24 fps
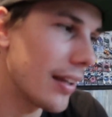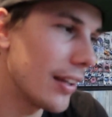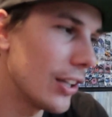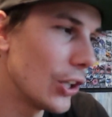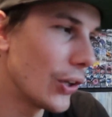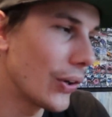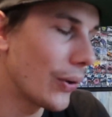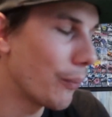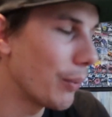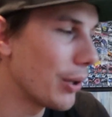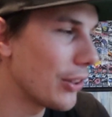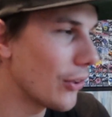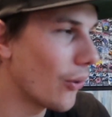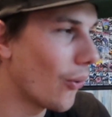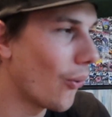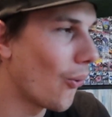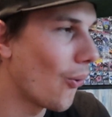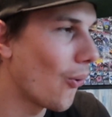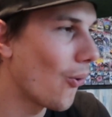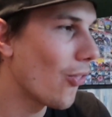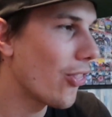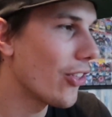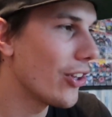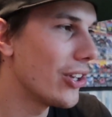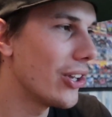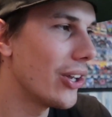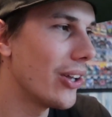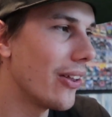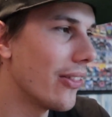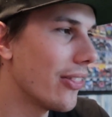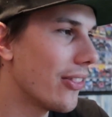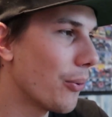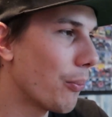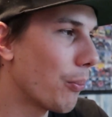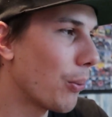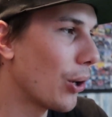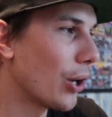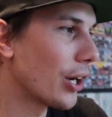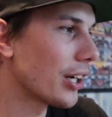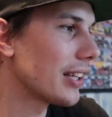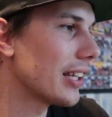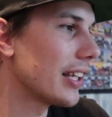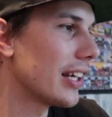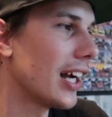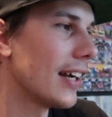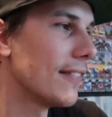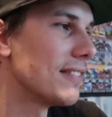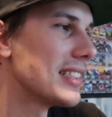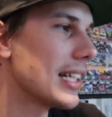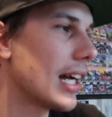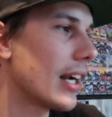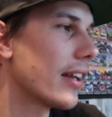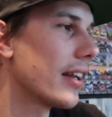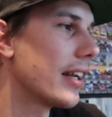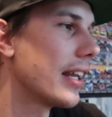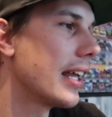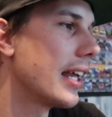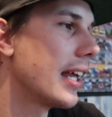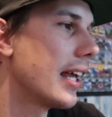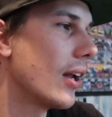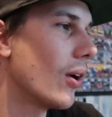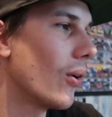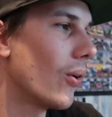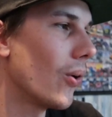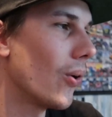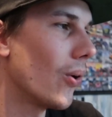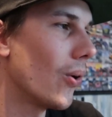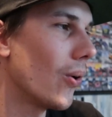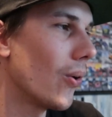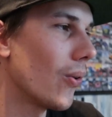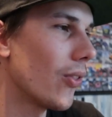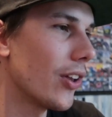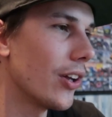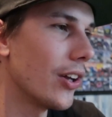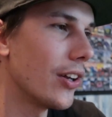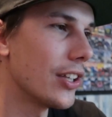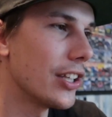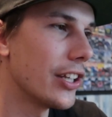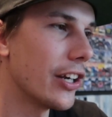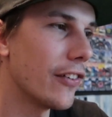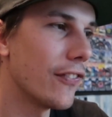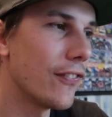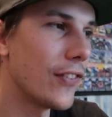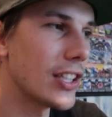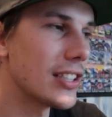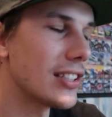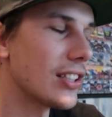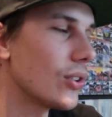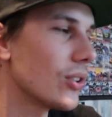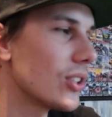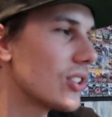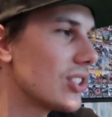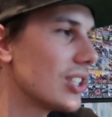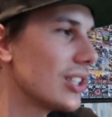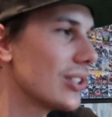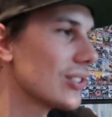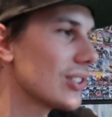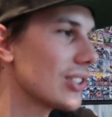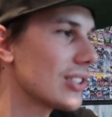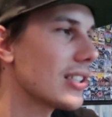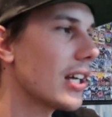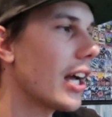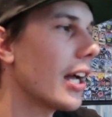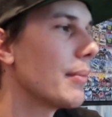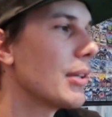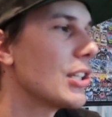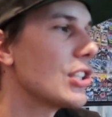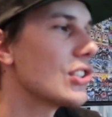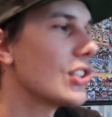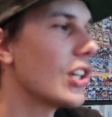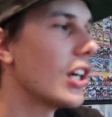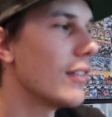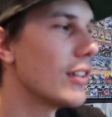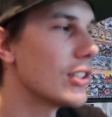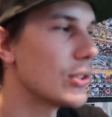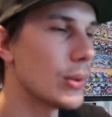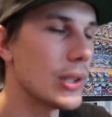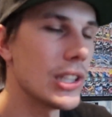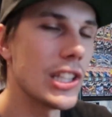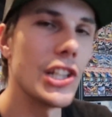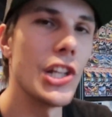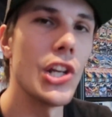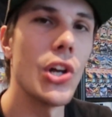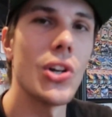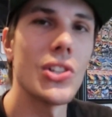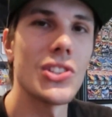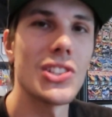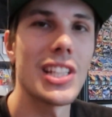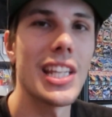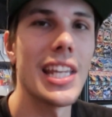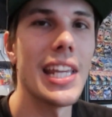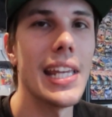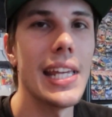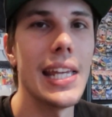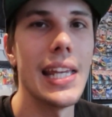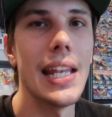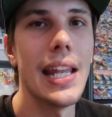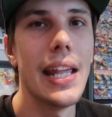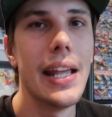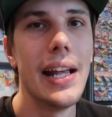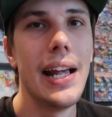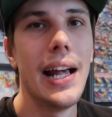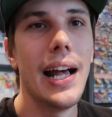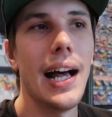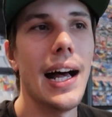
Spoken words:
Look, with all the work that I've done in it, all the, you know, fixing all the seals, the timing service with the NOS kit,